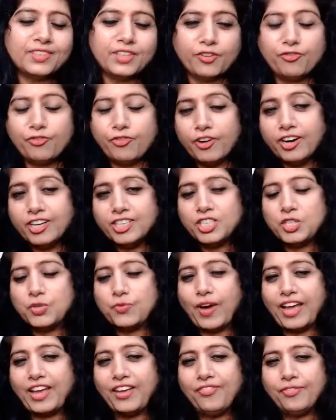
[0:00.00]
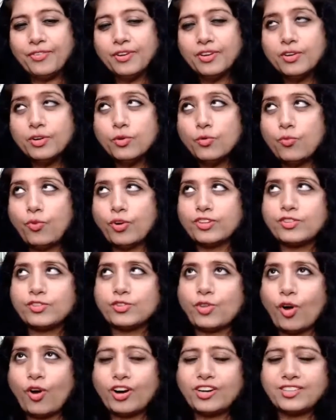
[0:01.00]
The first wife
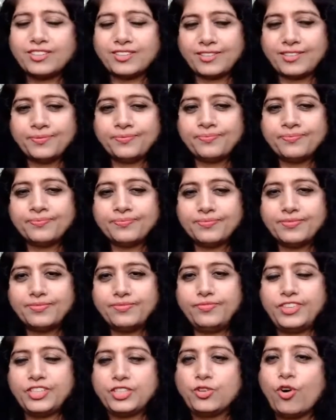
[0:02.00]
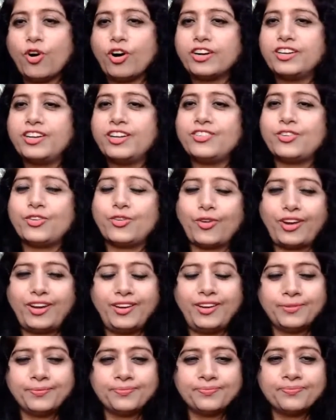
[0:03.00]
was thoughts which got
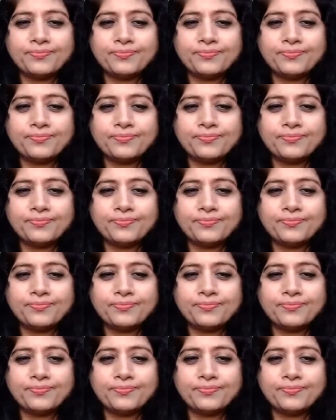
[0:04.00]
destroyed.